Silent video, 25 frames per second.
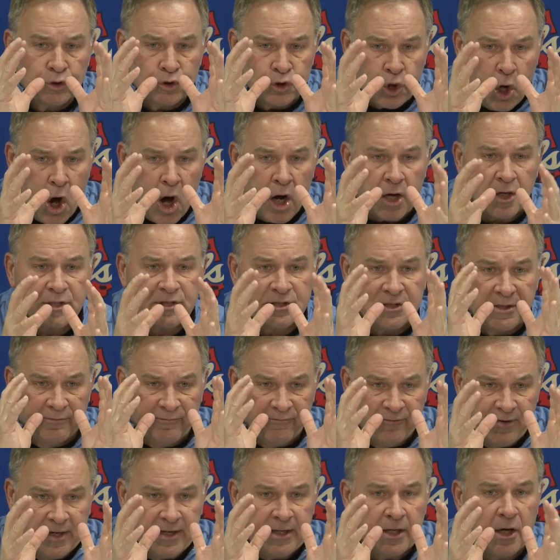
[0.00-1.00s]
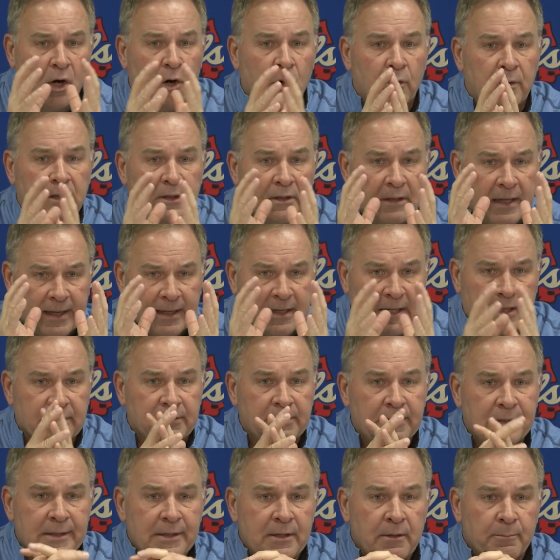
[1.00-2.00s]
talks and video and
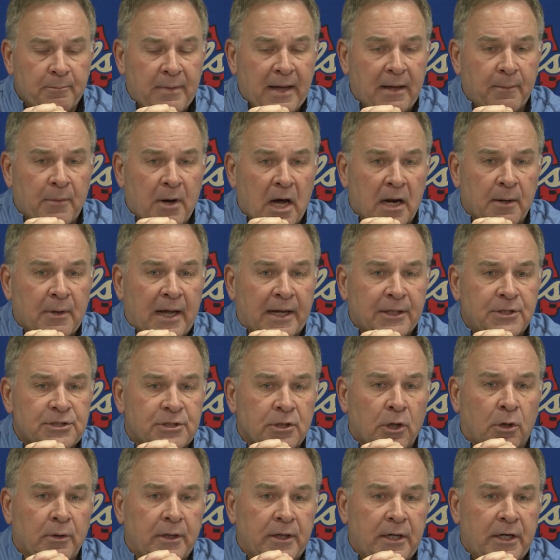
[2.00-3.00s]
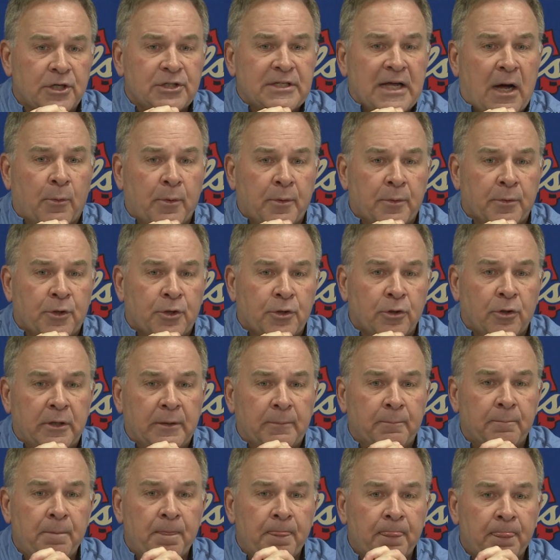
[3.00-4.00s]
bottom line, so here's how we recruited.